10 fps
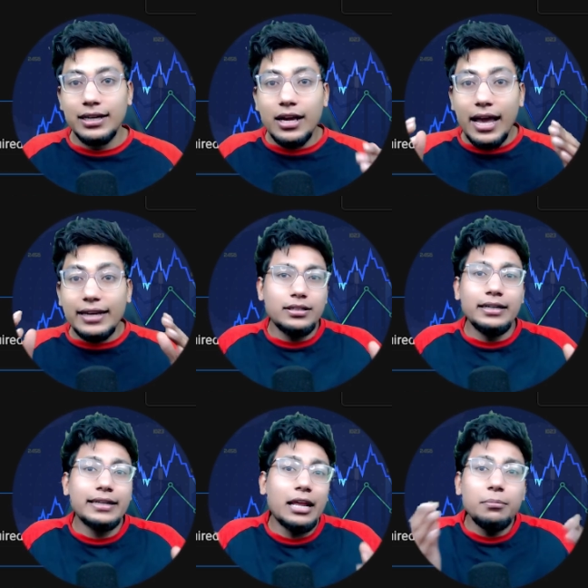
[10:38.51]
And
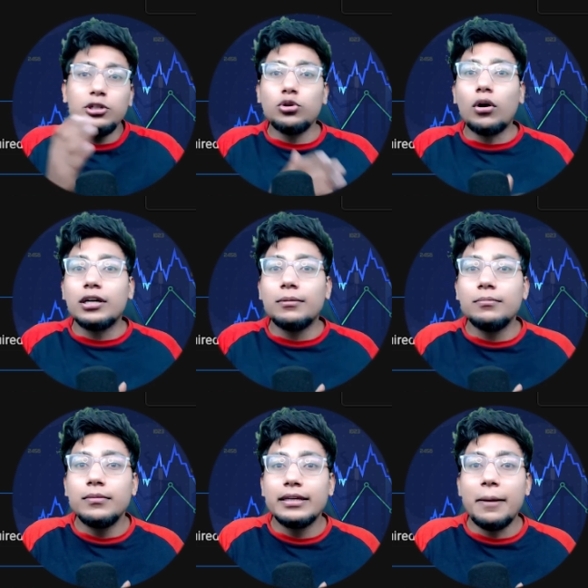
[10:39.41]
it can be a short term
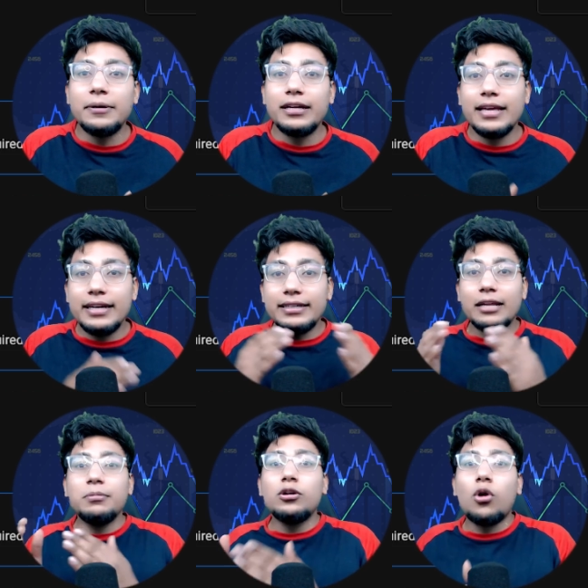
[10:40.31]
capital gain, it can
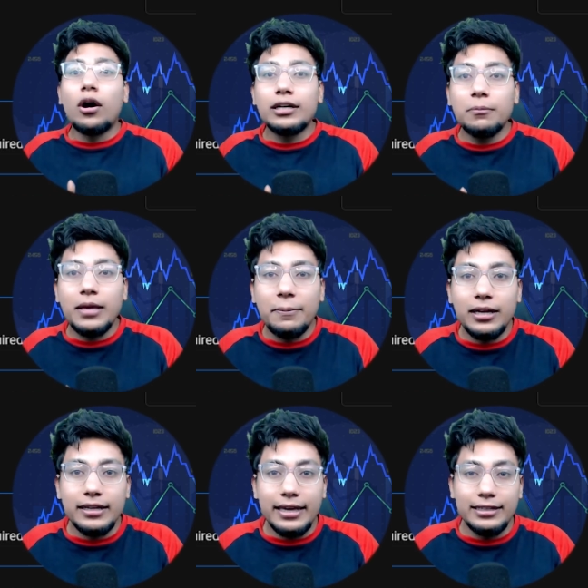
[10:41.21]
be a long term
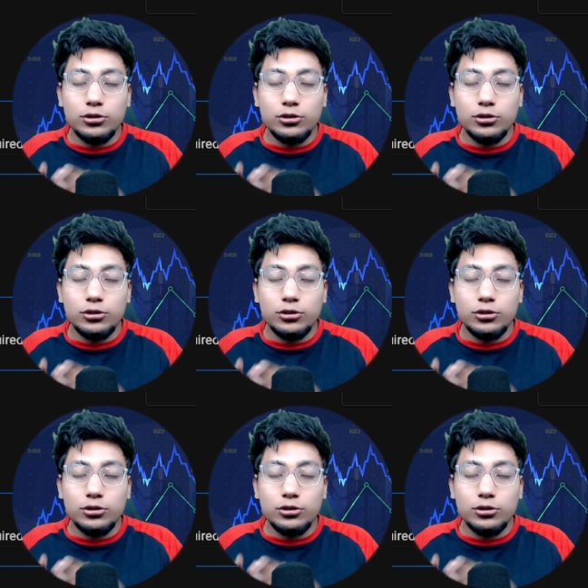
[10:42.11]
capital gain.